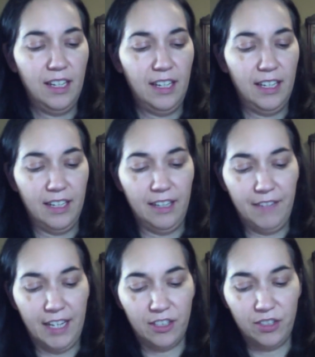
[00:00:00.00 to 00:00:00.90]
and I've
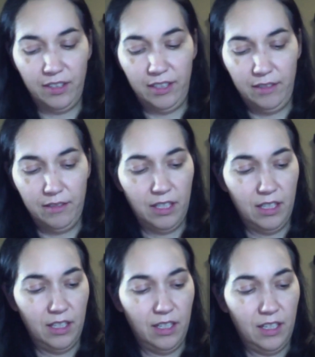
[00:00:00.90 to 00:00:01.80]
actually
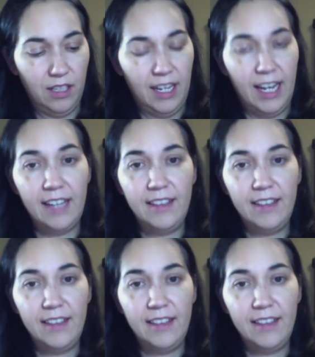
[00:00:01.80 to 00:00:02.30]
had